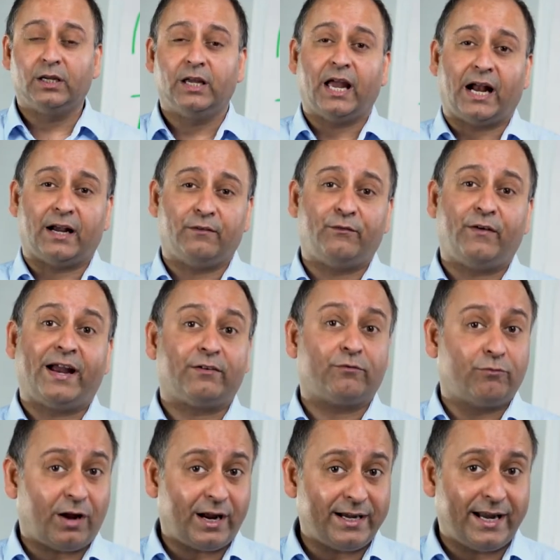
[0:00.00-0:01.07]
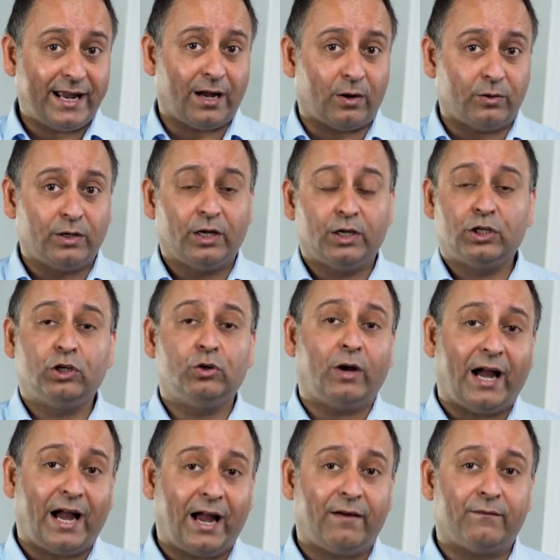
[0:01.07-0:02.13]
And in fact, right now, you
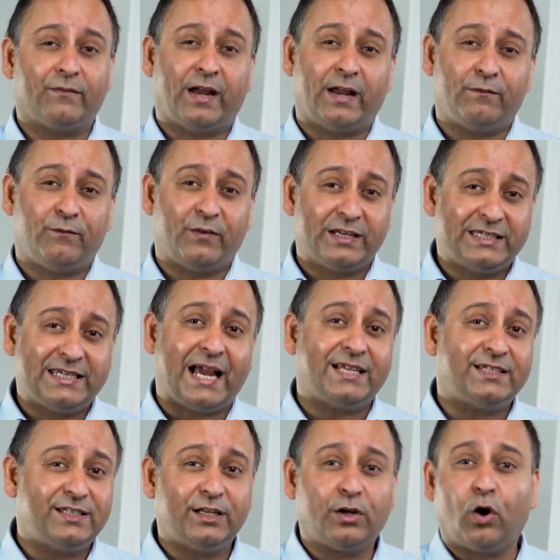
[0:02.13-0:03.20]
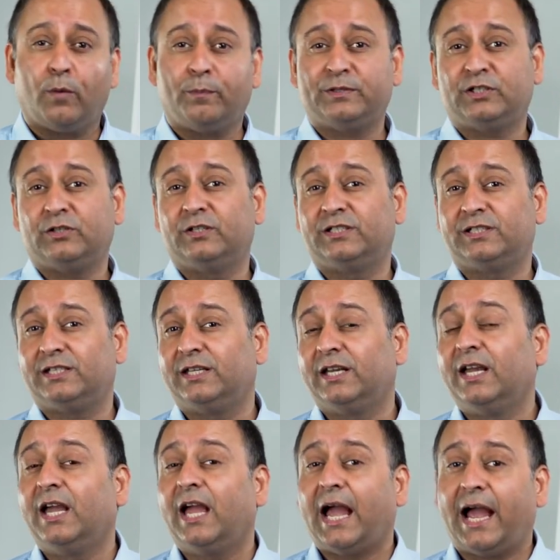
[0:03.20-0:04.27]
have a fantastic opportunity
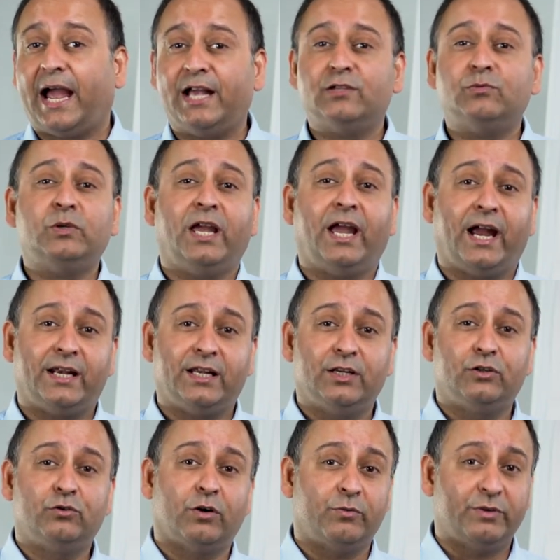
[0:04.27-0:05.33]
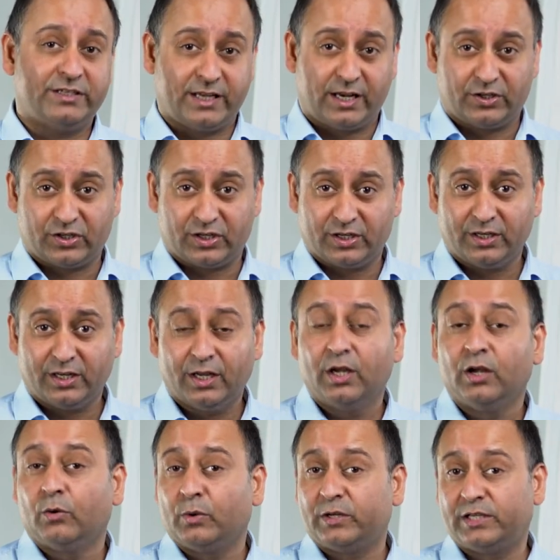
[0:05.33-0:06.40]
as we head into a recession,
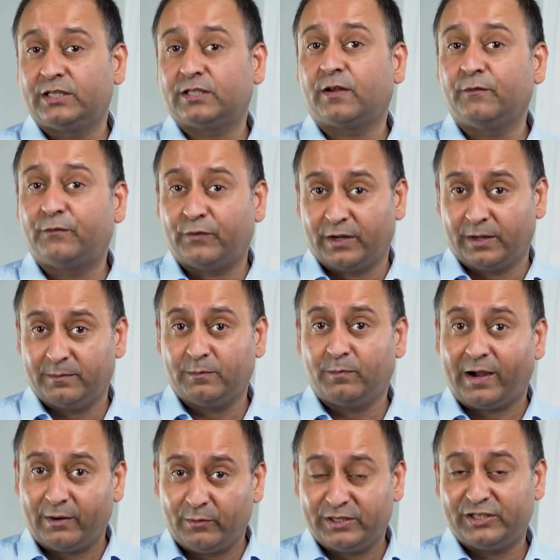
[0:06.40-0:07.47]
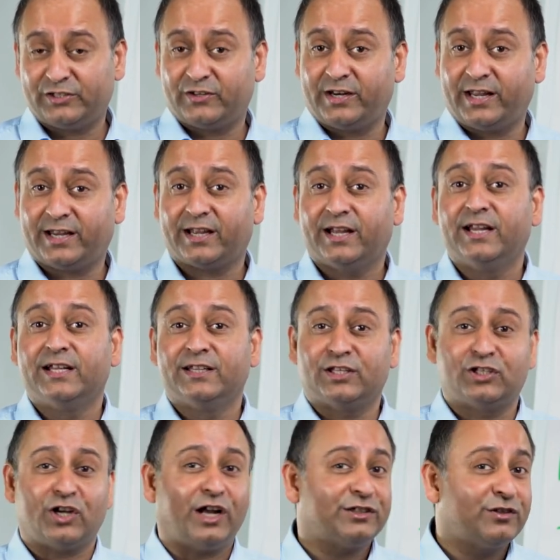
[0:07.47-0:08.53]
which is confirmed by Rishi Sunak, the
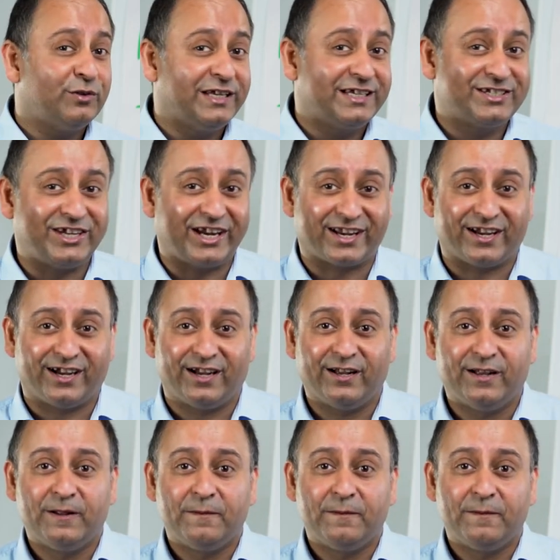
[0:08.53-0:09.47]
Chancellor of the Exchequer,